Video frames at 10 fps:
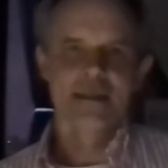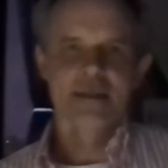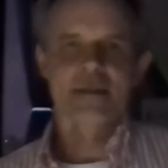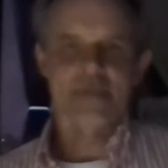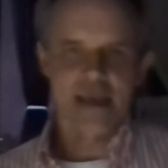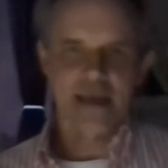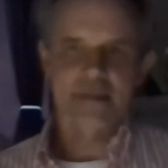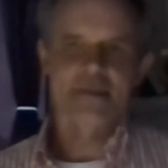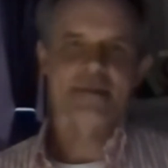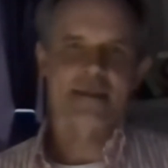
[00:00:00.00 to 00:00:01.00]

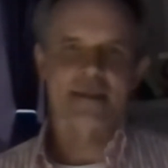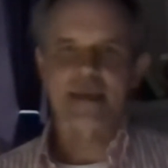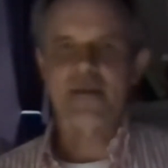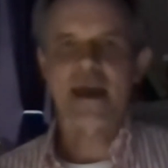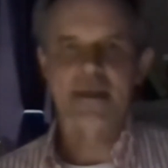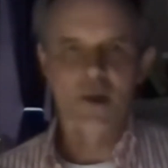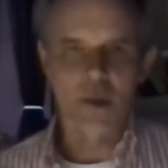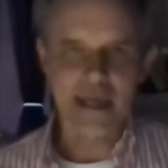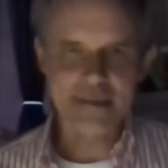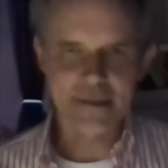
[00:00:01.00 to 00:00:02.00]
says that they've had no
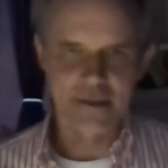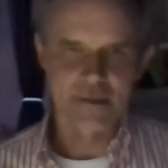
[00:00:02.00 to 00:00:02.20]
accidents